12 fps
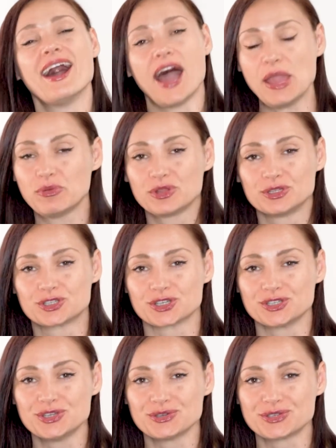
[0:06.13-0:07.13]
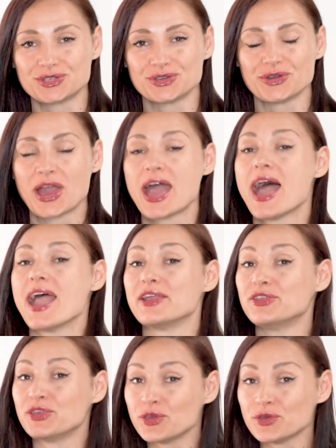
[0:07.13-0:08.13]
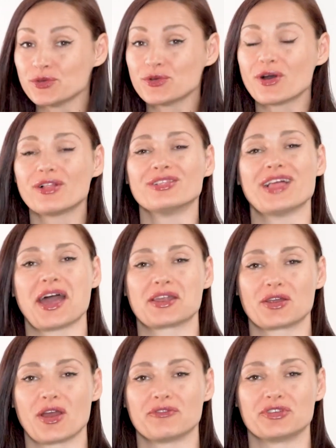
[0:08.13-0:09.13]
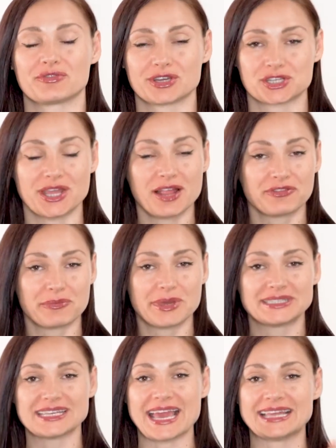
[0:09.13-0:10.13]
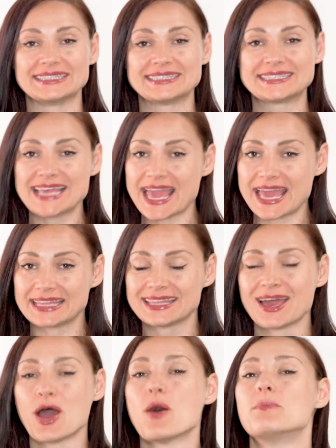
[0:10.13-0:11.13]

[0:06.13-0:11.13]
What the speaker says: I will introduce you a new letter of the Russian alphabet and 10